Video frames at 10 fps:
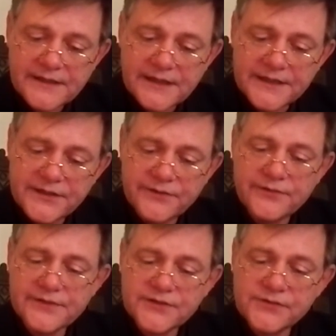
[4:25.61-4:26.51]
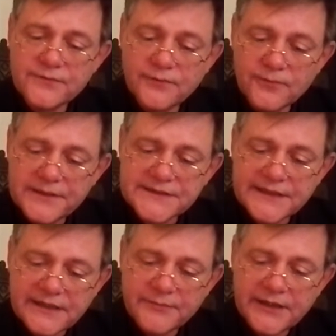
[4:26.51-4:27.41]
I knew that you always
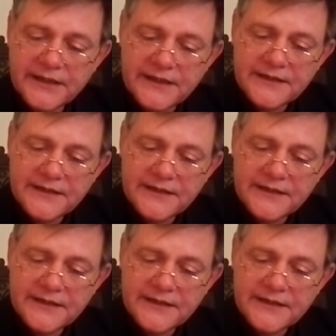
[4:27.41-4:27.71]
hear me,